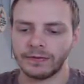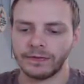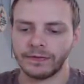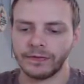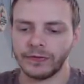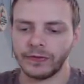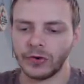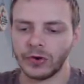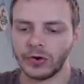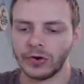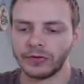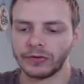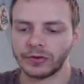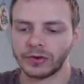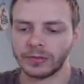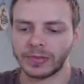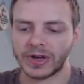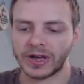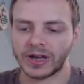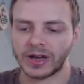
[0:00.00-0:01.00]
Four from
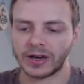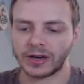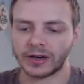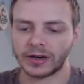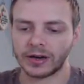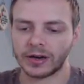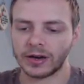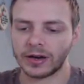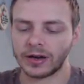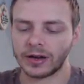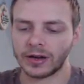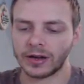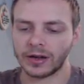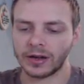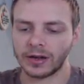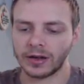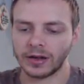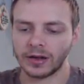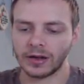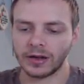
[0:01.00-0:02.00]
the back.
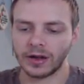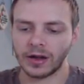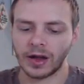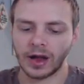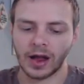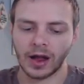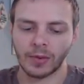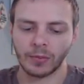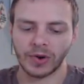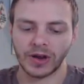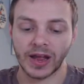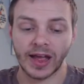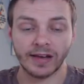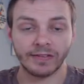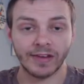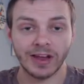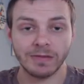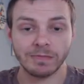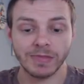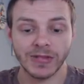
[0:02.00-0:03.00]
And we
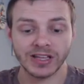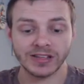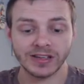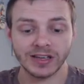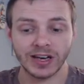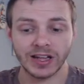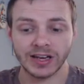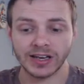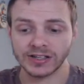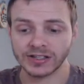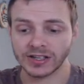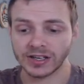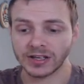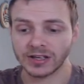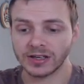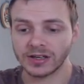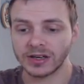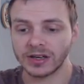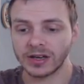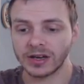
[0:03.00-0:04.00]
have a Metal Energy.
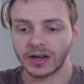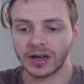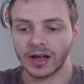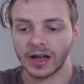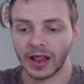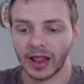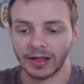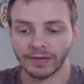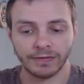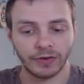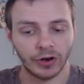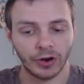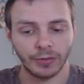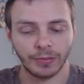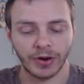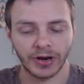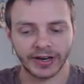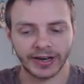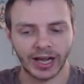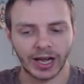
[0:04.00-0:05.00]
And then followed
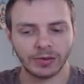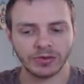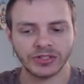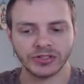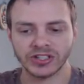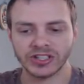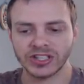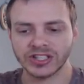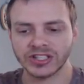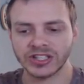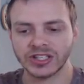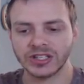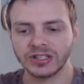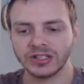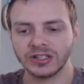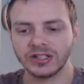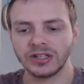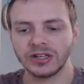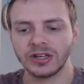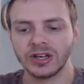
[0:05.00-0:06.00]
by Capture Energy,
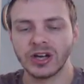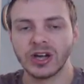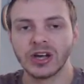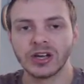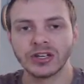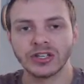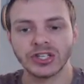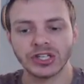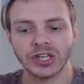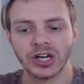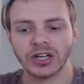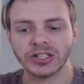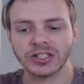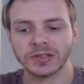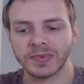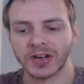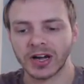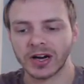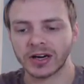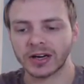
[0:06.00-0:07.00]

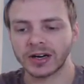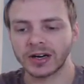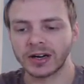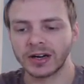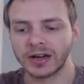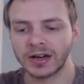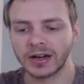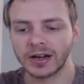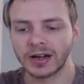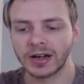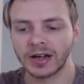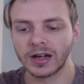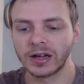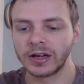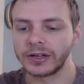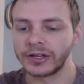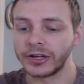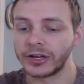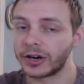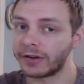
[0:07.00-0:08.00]
Charjabug,
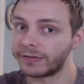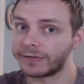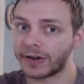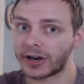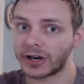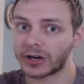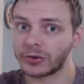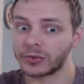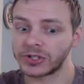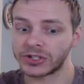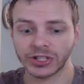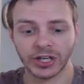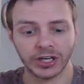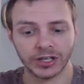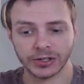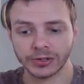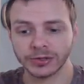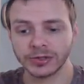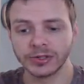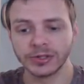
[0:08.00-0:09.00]
You Don't Fuckle with
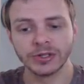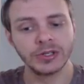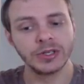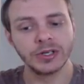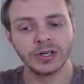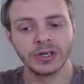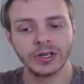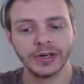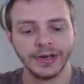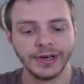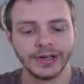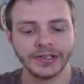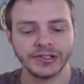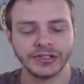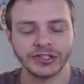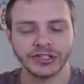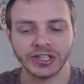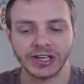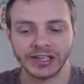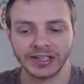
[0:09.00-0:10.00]
Shuckle,
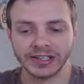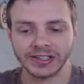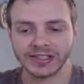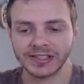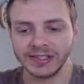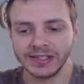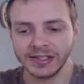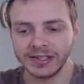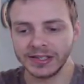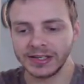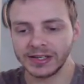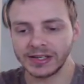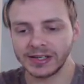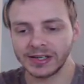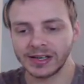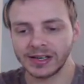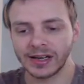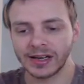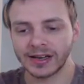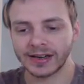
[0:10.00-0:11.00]
Shinx,
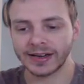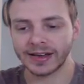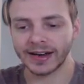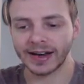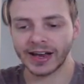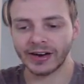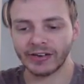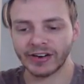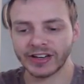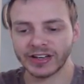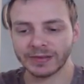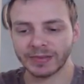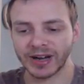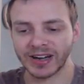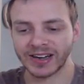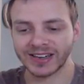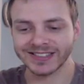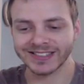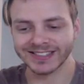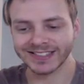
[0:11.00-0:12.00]
Galarian
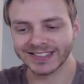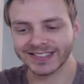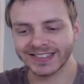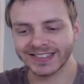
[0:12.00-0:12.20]
Yamask.